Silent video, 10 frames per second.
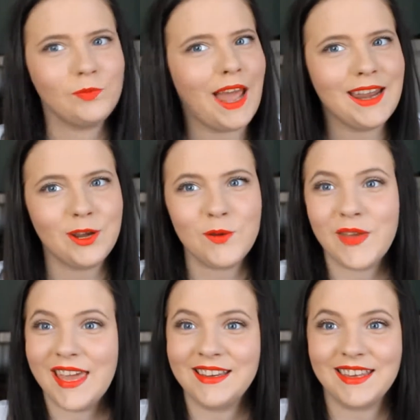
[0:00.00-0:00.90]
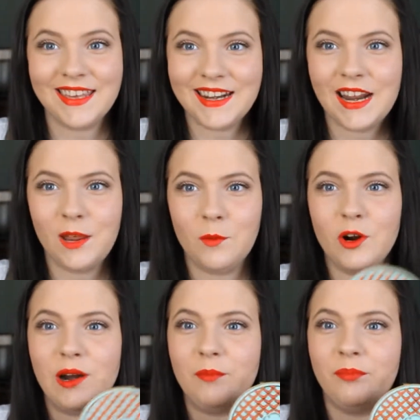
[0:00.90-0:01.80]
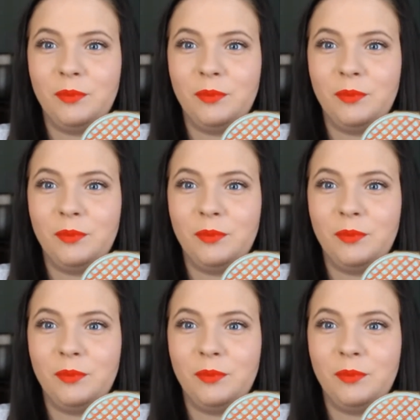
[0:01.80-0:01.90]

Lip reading: I know you can't get it anymore,